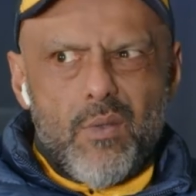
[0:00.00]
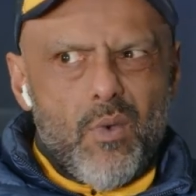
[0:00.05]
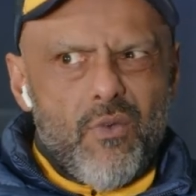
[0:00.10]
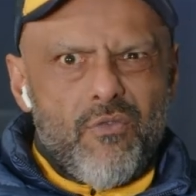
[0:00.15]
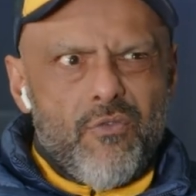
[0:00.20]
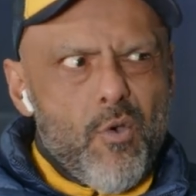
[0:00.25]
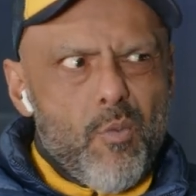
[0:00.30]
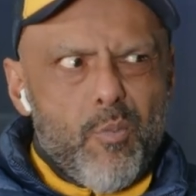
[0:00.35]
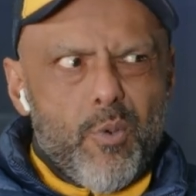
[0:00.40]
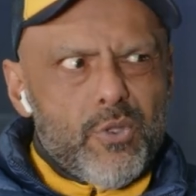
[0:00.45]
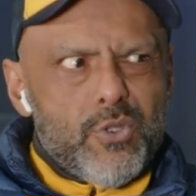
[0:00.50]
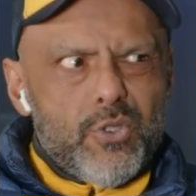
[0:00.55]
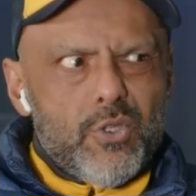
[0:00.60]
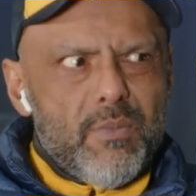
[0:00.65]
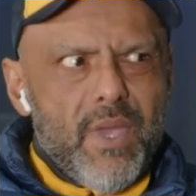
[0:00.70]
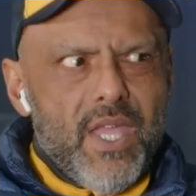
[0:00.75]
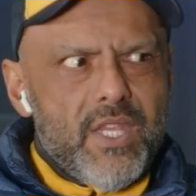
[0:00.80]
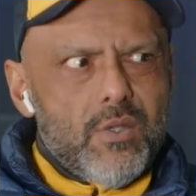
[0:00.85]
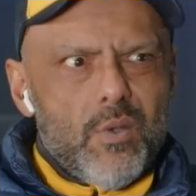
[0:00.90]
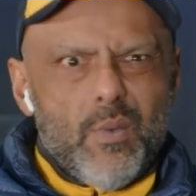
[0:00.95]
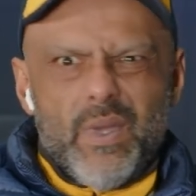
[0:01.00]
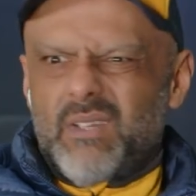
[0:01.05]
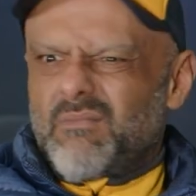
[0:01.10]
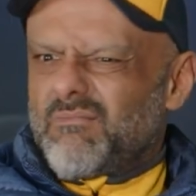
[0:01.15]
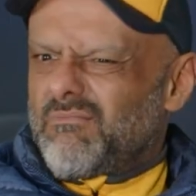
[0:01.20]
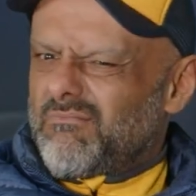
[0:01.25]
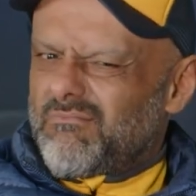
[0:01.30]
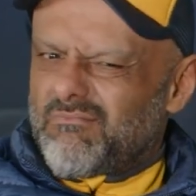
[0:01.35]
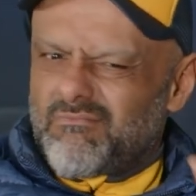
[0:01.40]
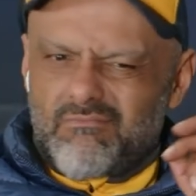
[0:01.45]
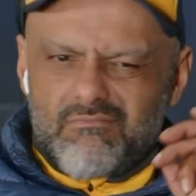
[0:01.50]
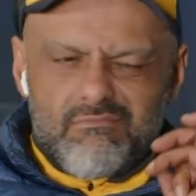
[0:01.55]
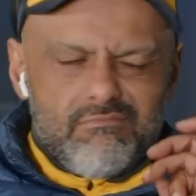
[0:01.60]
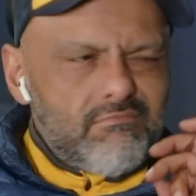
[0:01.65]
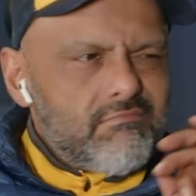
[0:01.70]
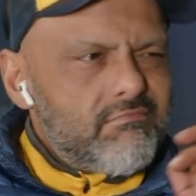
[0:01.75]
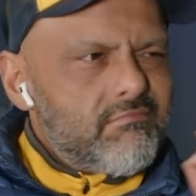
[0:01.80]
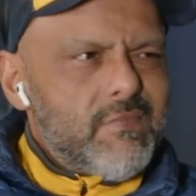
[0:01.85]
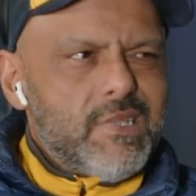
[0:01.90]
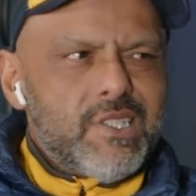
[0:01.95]
or 4.2 manual. I went,
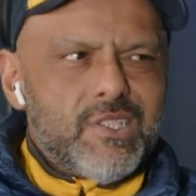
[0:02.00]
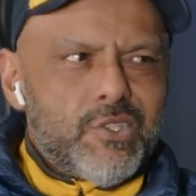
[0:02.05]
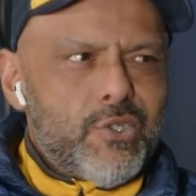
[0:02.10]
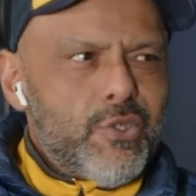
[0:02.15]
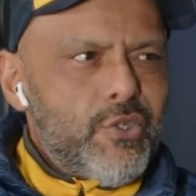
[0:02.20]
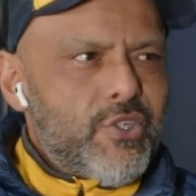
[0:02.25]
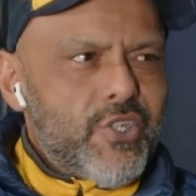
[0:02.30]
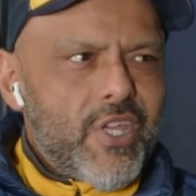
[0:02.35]
touche.